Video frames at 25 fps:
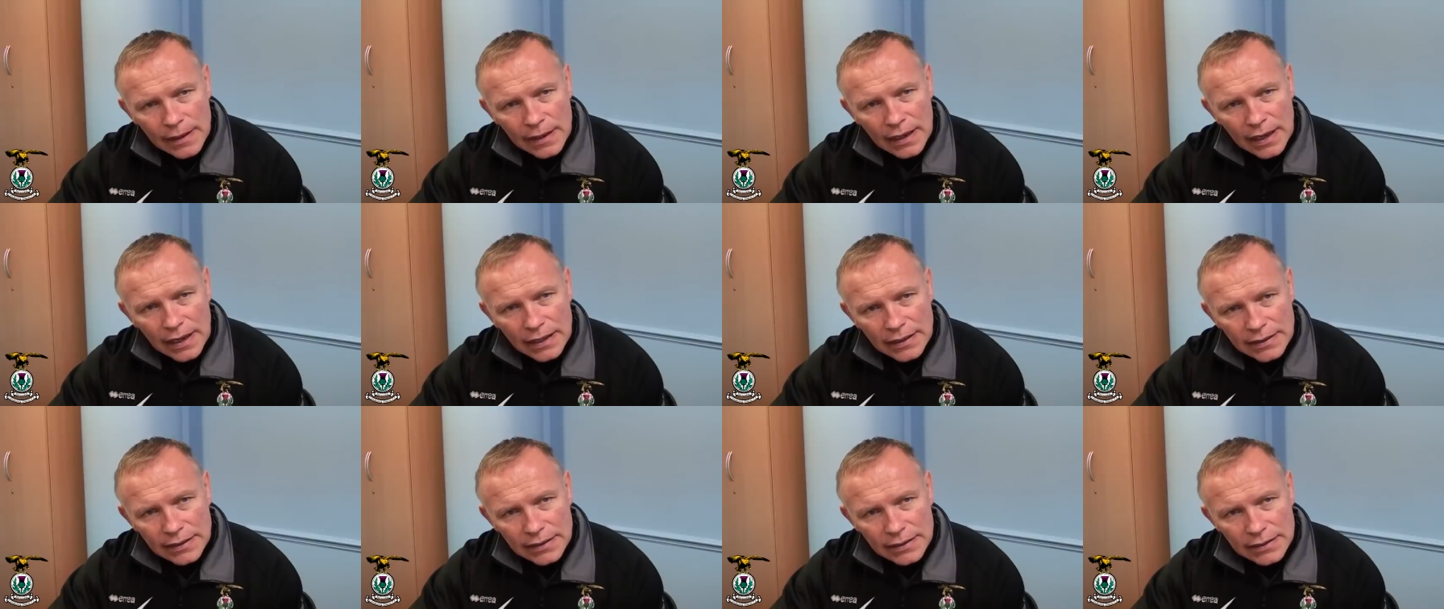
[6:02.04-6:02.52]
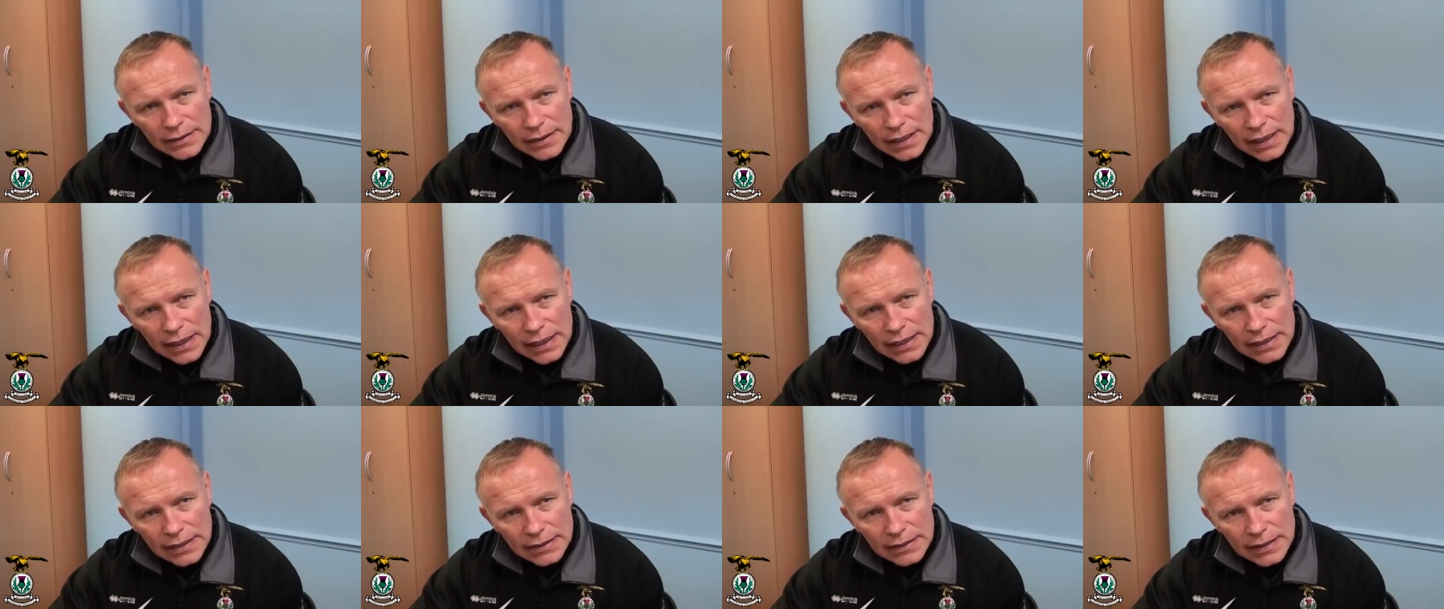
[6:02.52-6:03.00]
And
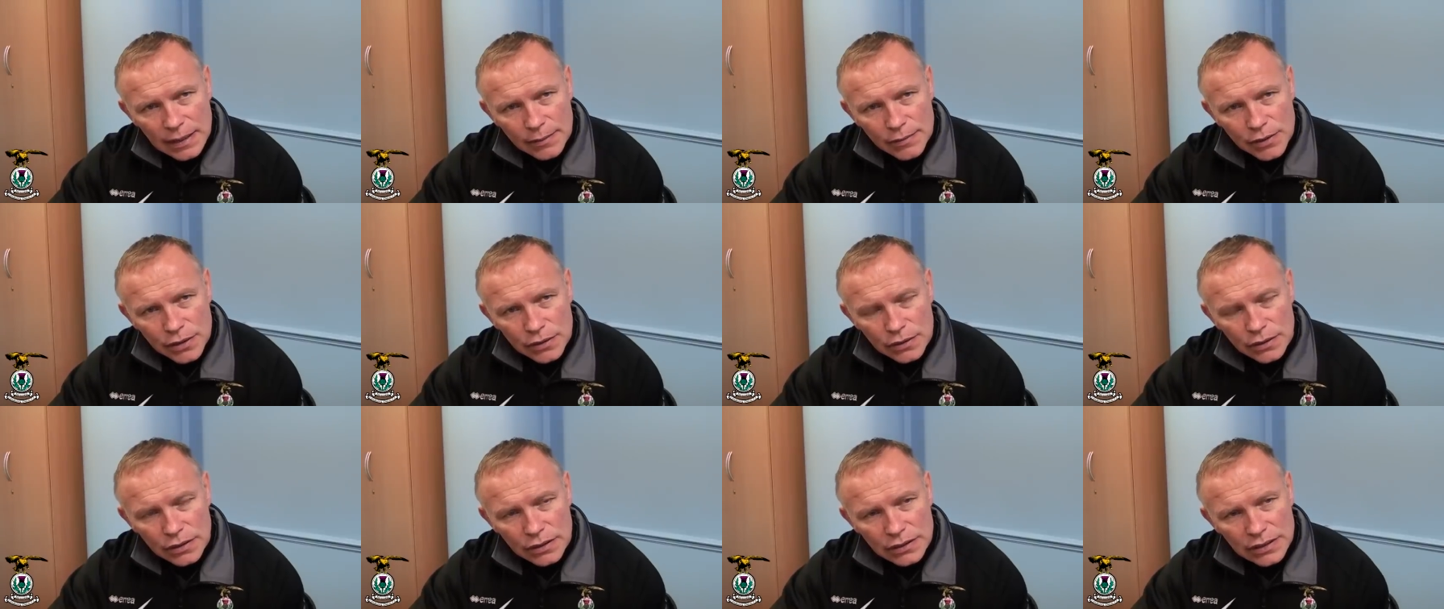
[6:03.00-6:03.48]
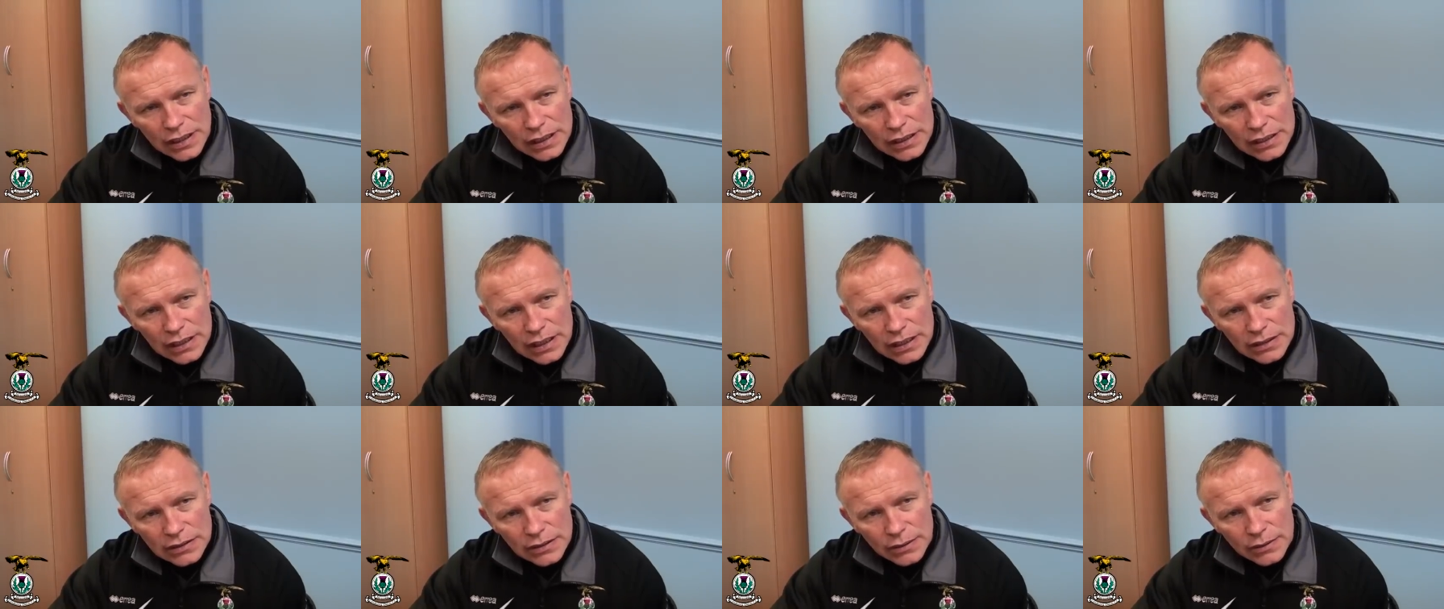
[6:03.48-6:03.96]
any time you go to
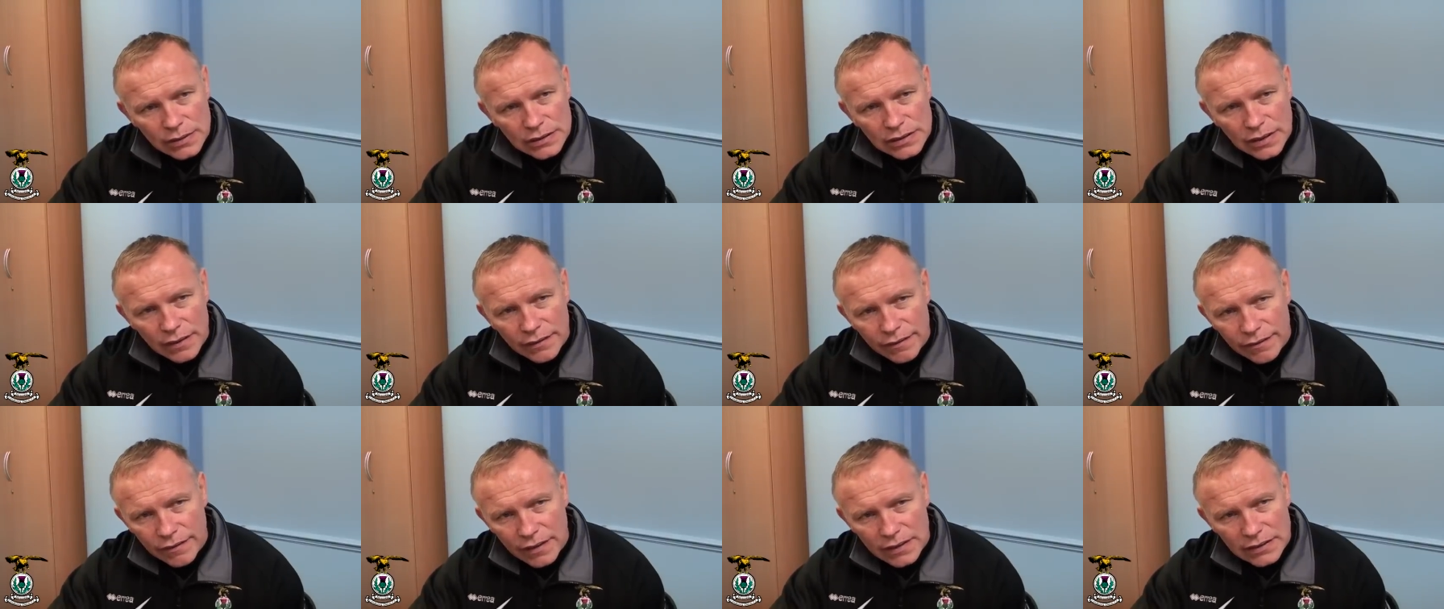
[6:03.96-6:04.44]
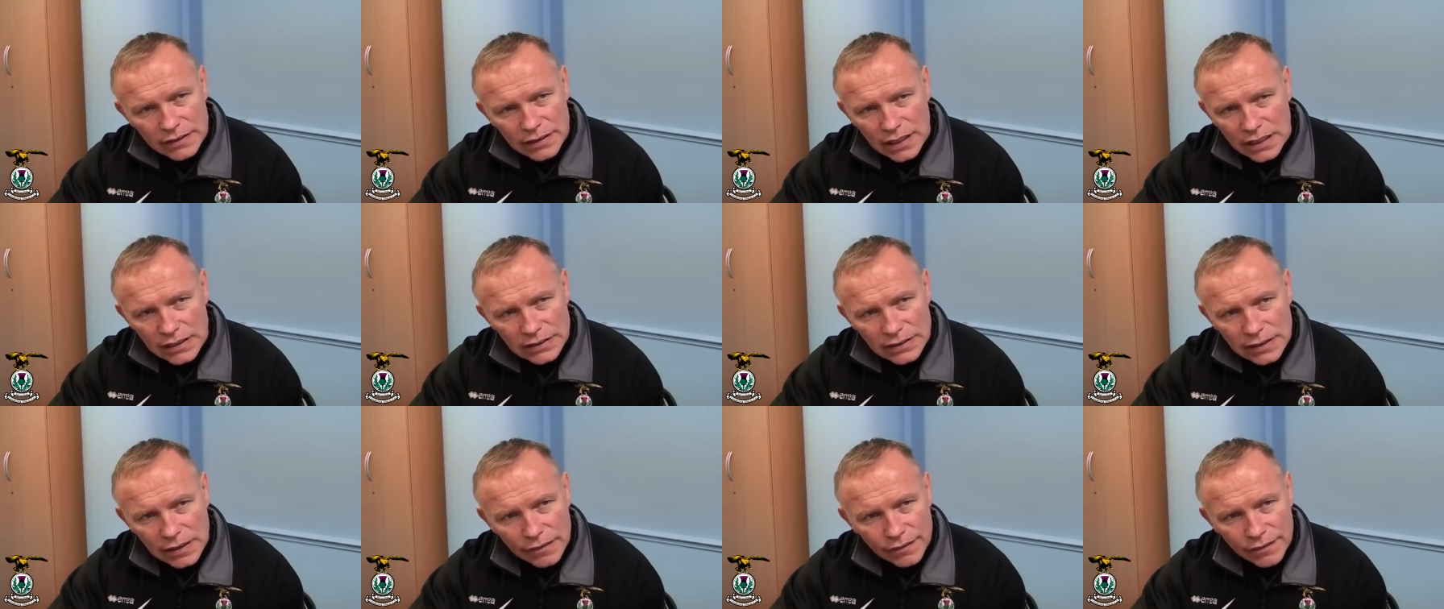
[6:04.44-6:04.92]
Tynecastle, it's a
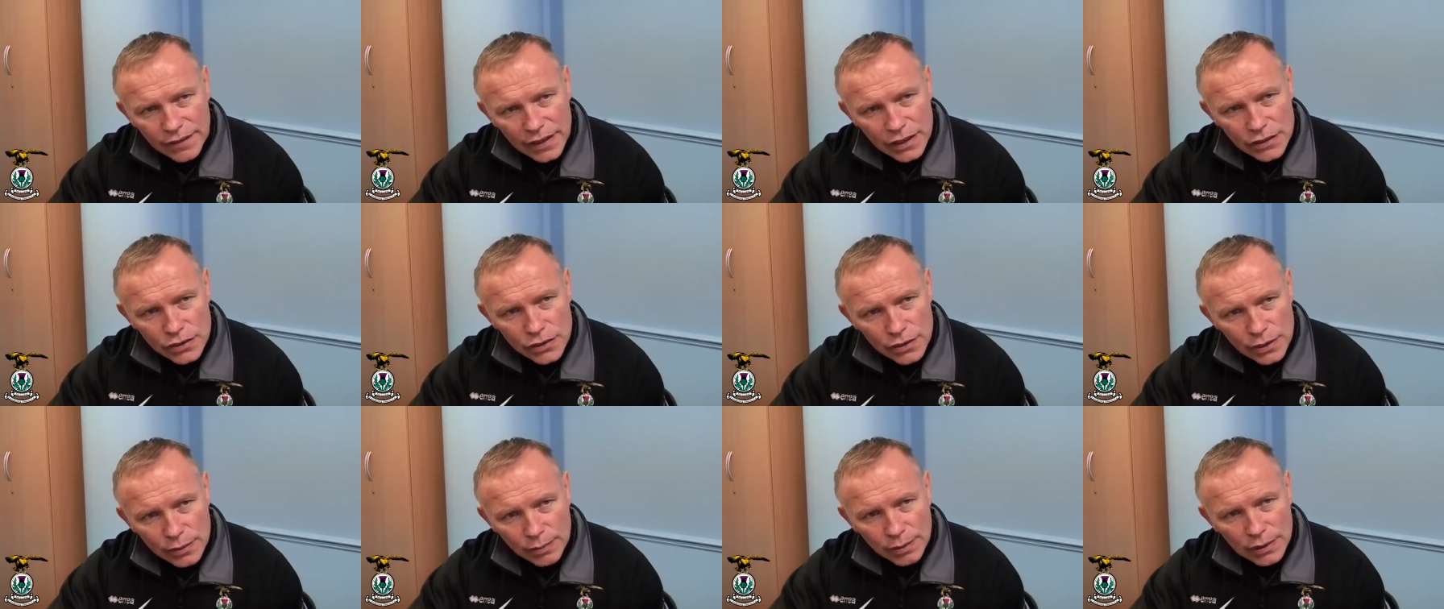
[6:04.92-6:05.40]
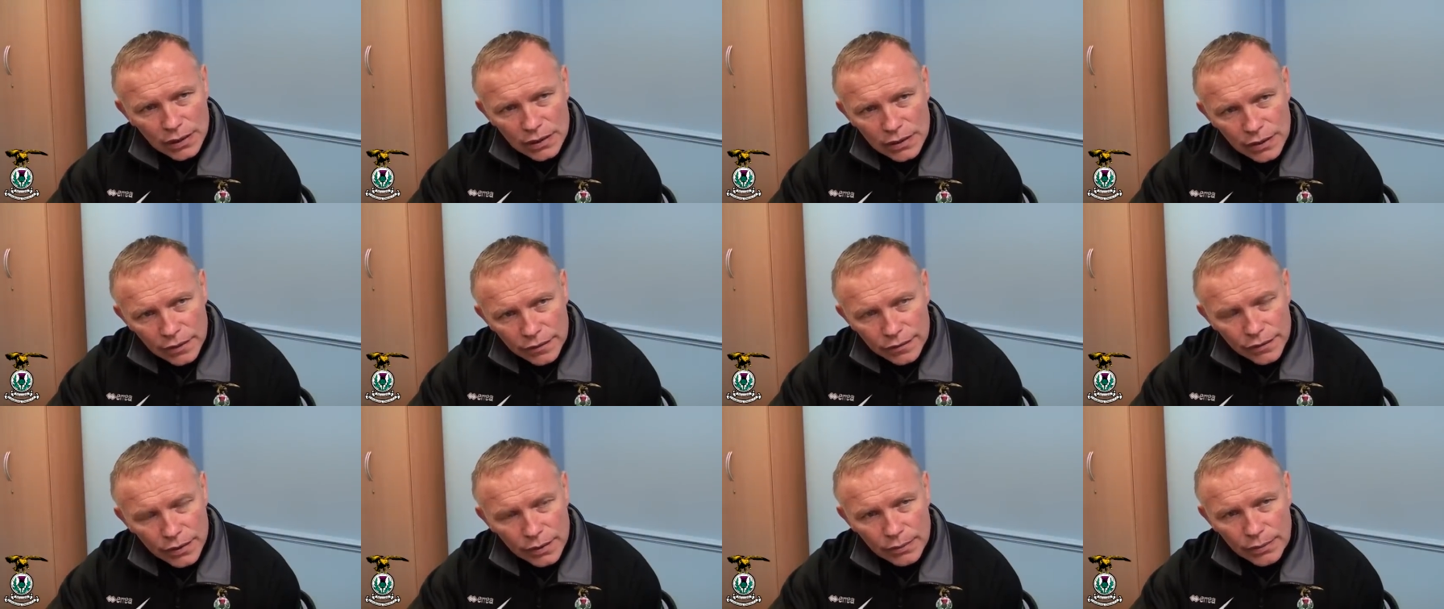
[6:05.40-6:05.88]
fantastic venue to play
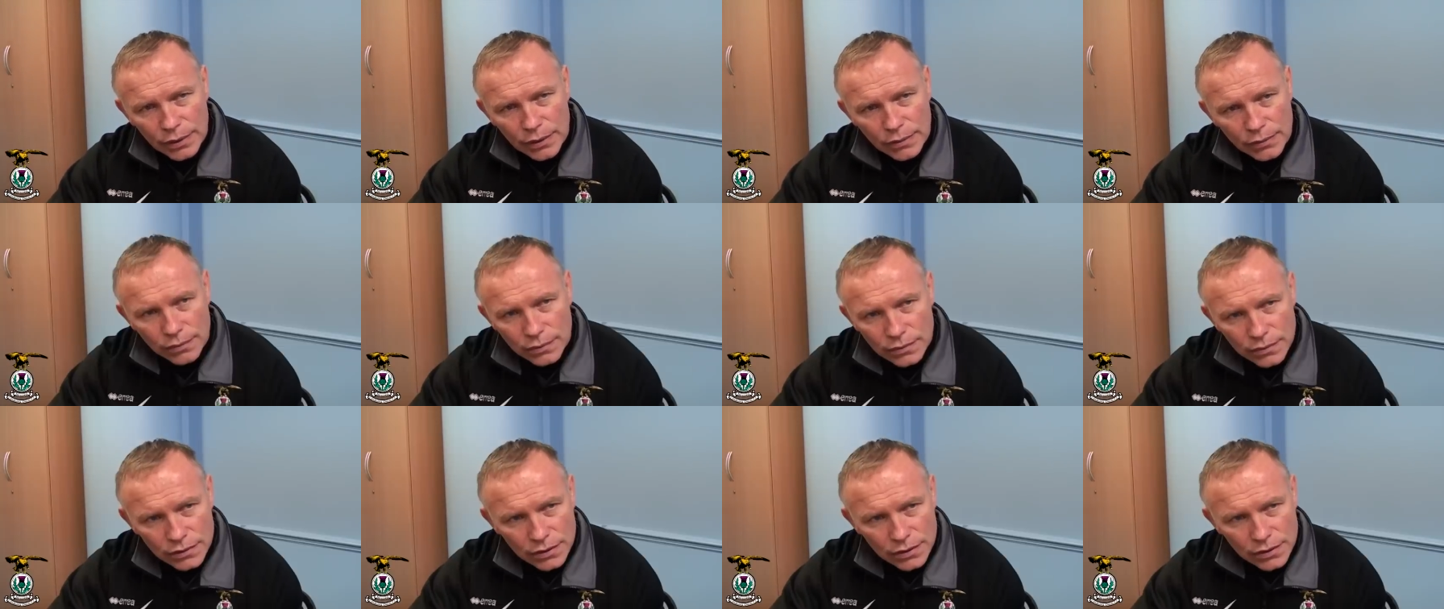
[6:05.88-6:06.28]
your football.